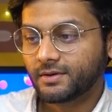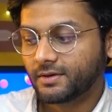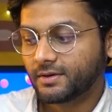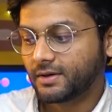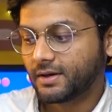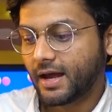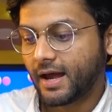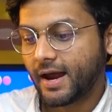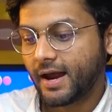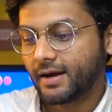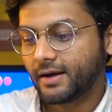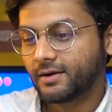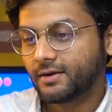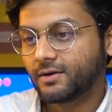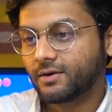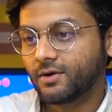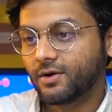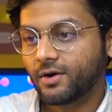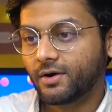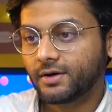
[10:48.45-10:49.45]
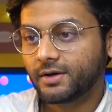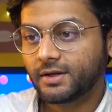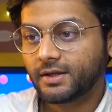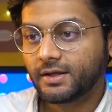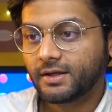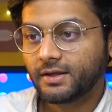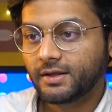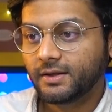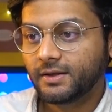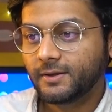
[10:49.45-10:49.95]

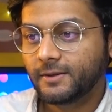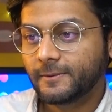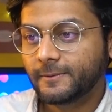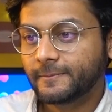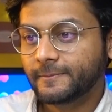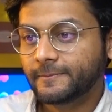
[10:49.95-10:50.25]
dad.de,